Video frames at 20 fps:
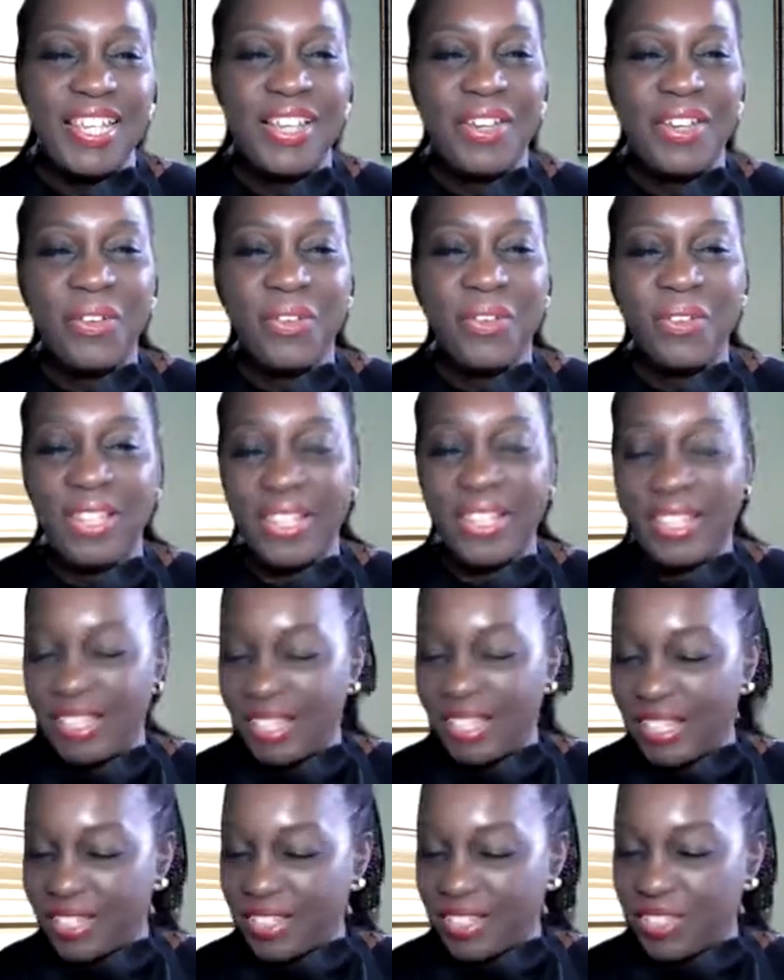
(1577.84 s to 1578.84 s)
Okay,
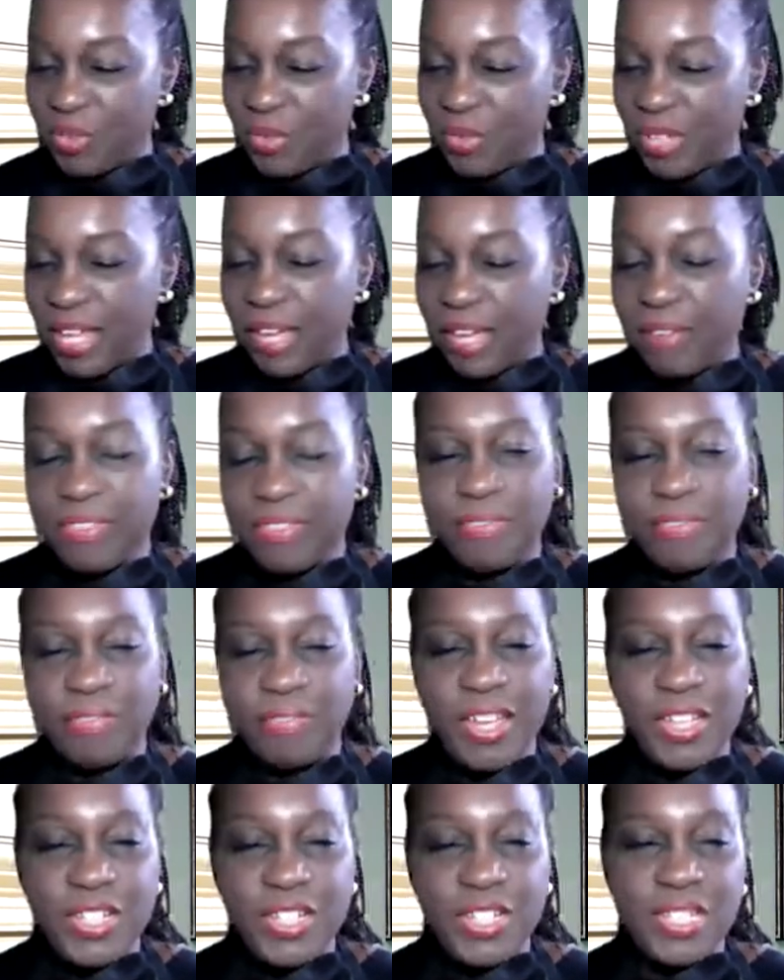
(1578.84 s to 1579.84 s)
so we have the
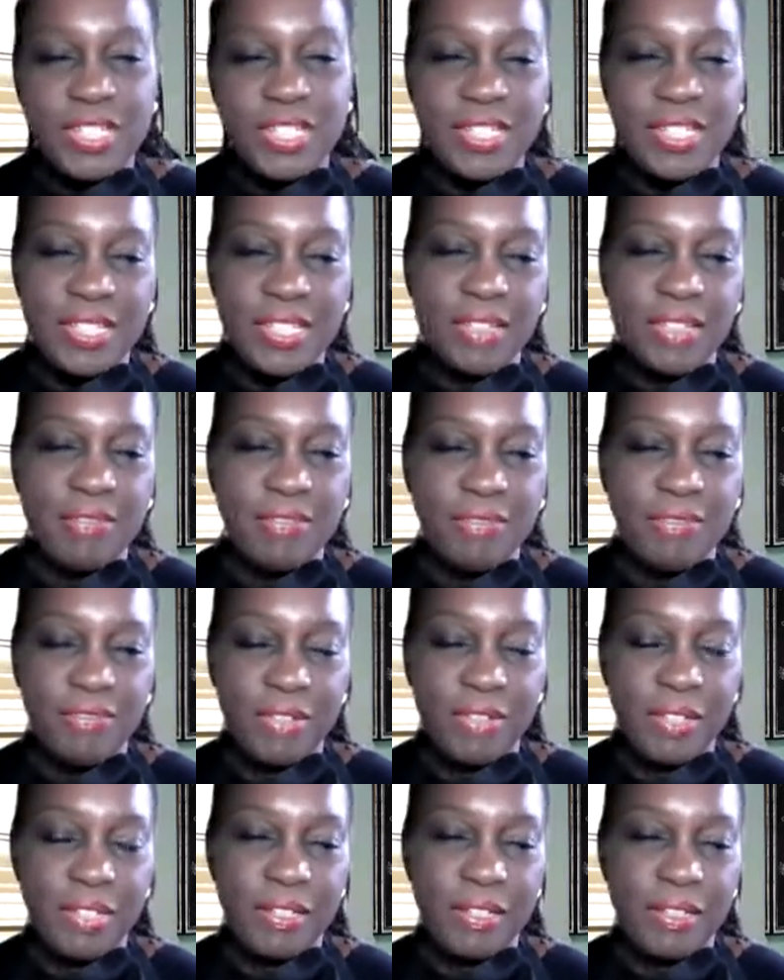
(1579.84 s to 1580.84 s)
veggies
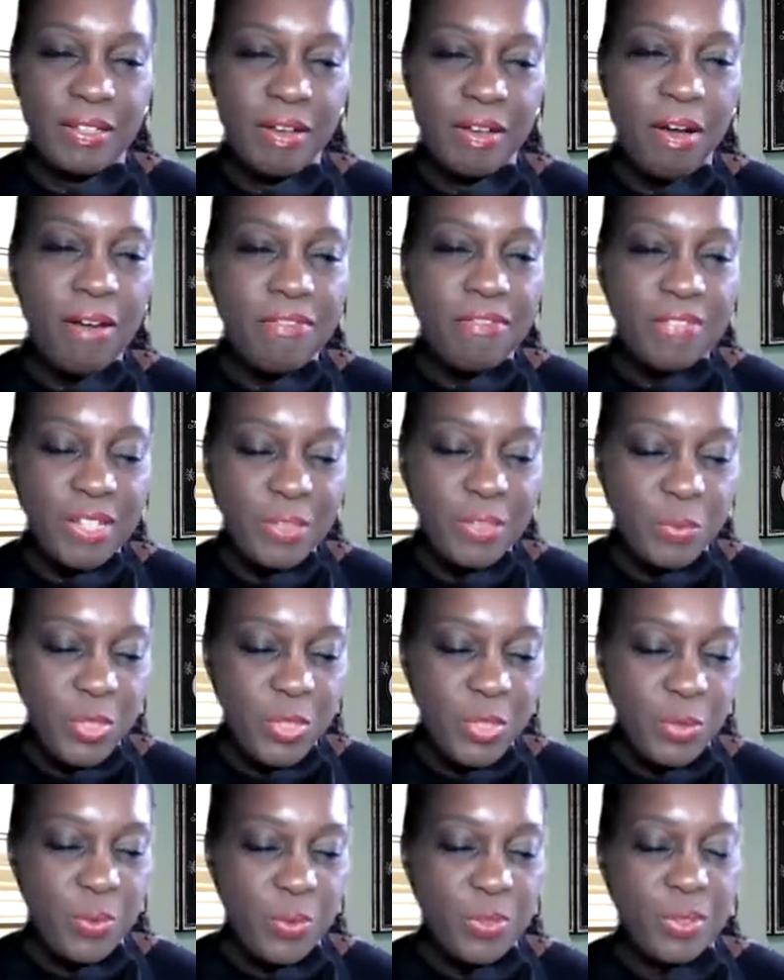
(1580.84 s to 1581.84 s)
in the oven,
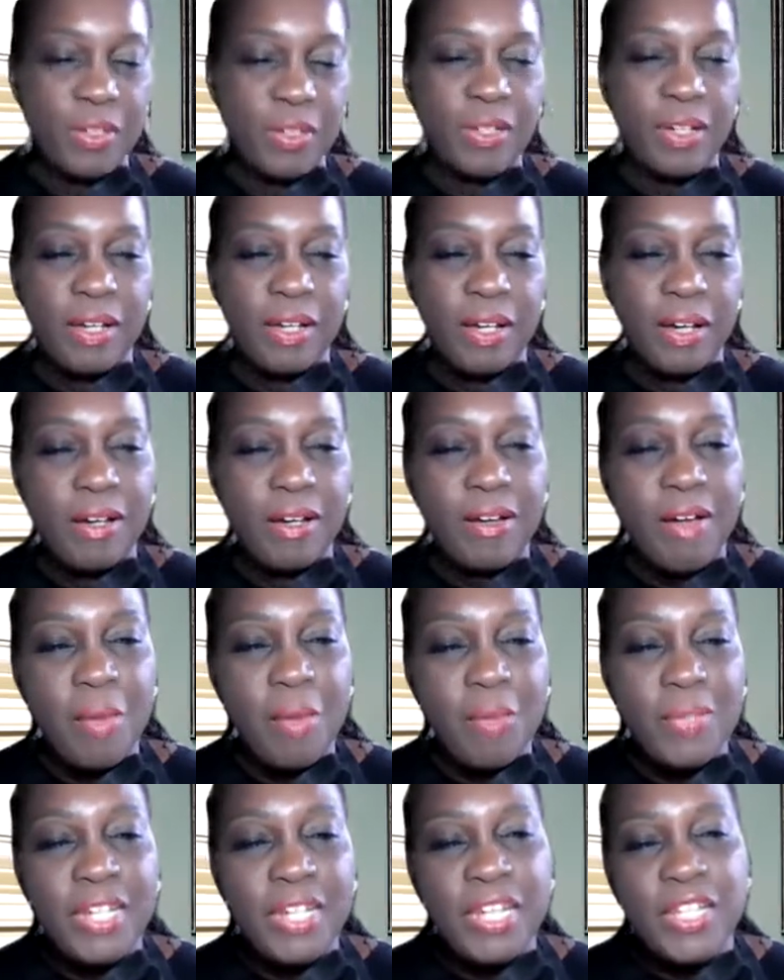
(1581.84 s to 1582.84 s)
which were a
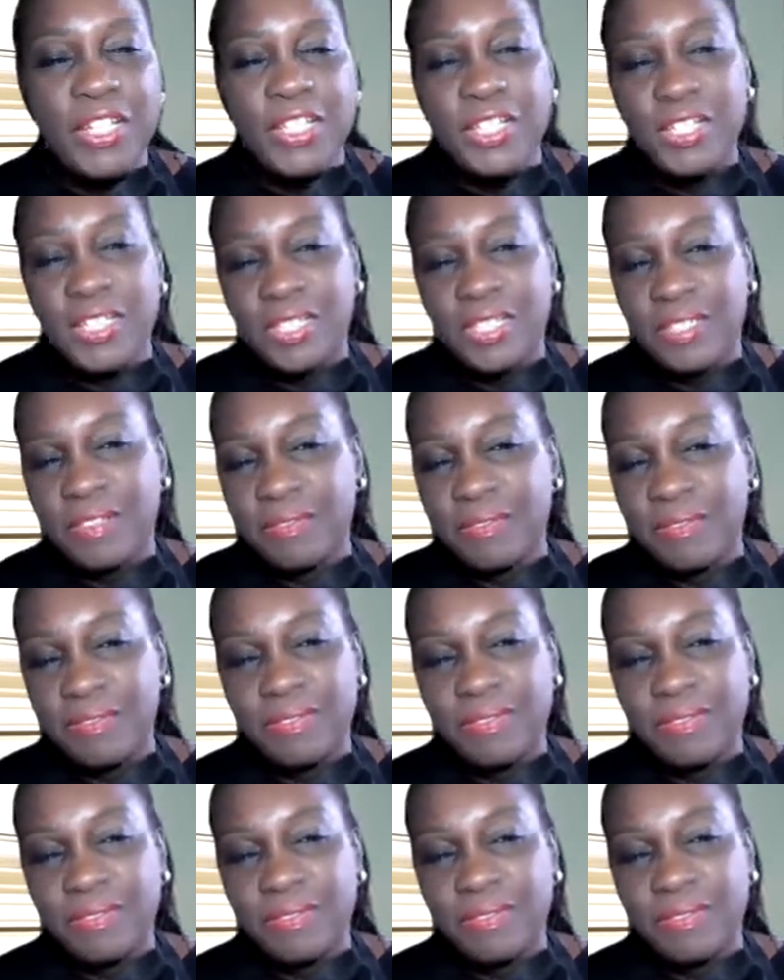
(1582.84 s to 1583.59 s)
combination of,